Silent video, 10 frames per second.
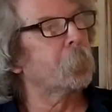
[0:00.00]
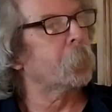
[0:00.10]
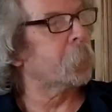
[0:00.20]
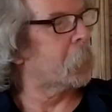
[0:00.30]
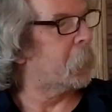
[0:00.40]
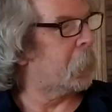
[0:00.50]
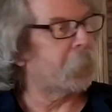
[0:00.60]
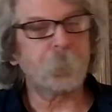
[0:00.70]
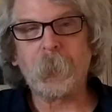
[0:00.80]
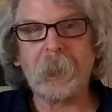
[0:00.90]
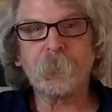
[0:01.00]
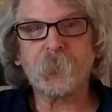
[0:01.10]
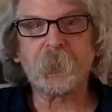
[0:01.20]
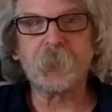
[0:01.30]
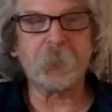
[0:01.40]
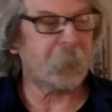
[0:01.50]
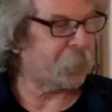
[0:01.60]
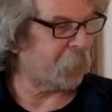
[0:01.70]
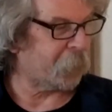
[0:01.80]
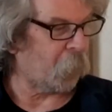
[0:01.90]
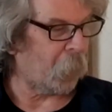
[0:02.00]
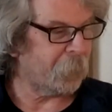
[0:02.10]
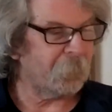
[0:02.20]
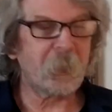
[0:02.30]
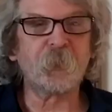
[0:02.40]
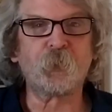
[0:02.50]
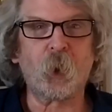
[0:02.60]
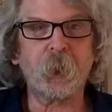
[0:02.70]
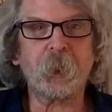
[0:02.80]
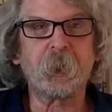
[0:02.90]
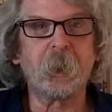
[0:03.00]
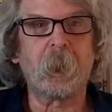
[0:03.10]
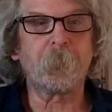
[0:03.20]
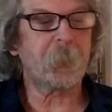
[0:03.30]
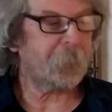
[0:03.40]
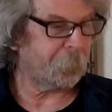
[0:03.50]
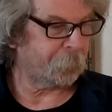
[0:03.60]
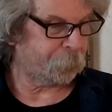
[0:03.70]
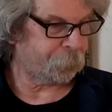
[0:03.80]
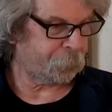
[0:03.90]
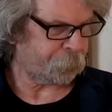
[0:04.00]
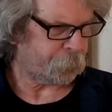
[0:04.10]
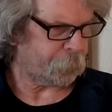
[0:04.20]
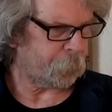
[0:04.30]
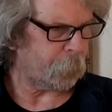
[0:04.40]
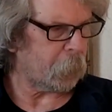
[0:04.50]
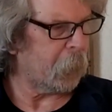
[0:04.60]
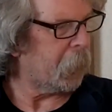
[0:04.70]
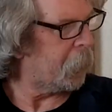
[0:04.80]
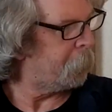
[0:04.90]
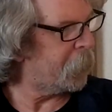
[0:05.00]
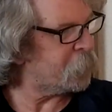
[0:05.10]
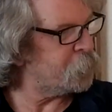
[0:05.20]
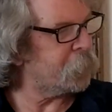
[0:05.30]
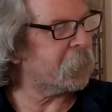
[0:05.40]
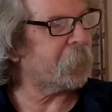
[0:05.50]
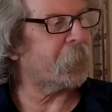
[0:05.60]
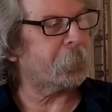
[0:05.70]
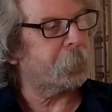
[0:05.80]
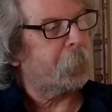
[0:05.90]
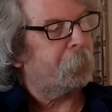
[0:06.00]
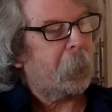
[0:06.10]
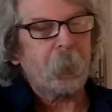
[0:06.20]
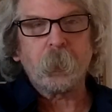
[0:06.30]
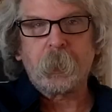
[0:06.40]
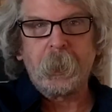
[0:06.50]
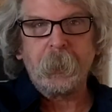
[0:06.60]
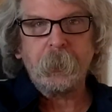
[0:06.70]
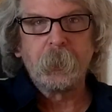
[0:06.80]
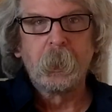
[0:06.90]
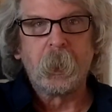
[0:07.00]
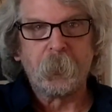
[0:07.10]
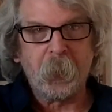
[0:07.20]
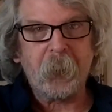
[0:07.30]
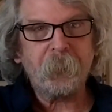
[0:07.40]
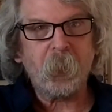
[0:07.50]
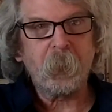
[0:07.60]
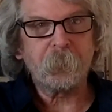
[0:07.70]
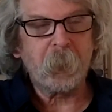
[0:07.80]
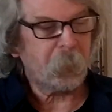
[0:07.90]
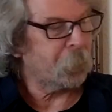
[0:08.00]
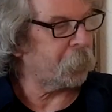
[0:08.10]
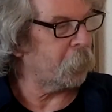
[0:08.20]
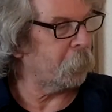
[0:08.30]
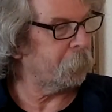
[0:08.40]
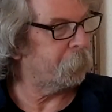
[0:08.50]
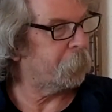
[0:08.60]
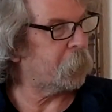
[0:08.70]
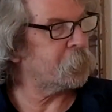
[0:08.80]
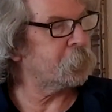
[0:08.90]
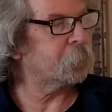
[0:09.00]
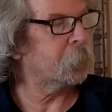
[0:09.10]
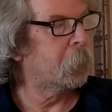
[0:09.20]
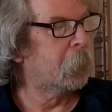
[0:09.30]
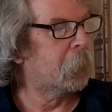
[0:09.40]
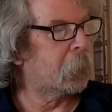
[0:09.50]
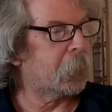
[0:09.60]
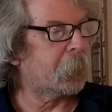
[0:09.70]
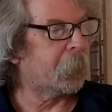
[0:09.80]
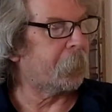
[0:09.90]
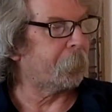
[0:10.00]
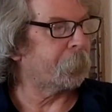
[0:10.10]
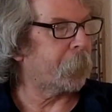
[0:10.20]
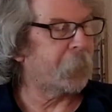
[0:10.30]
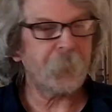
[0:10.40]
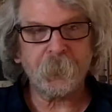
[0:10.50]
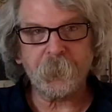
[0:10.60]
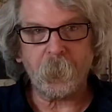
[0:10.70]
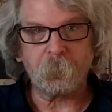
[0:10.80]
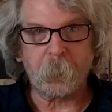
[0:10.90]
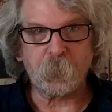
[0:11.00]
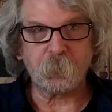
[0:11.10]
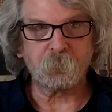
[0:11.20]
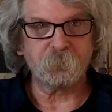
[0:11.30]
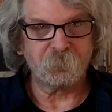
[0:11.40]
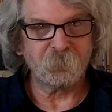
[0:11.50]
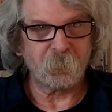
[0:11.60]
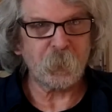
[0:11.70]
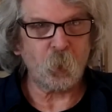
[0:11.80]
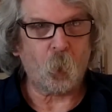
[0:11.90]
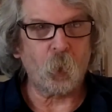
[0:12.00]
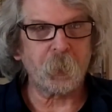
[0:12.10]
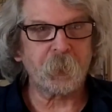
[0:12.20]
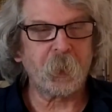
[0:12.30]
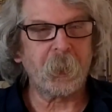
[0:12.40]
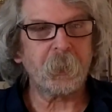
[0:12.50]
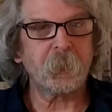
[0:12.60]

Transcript: Uh, if you haven't seen it, it's a delightfully dark comedy. Make sure to get the, the final cut, not the Love Conquers All version. Um, this is a much much longer cut.